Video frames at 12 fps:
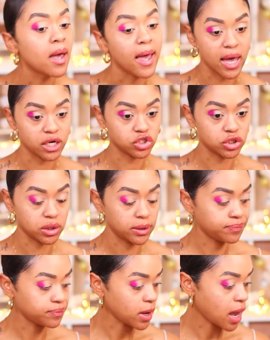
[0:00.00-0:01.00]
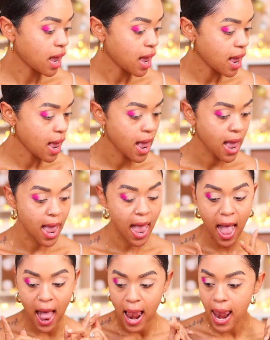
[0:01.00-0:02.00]
Actually,
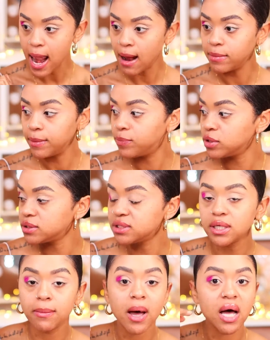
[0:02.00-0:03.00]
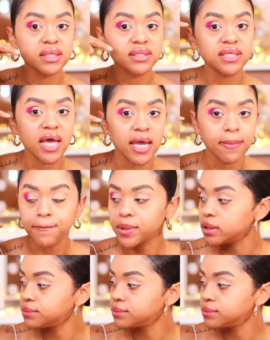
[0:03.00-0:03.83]
let me put some tape.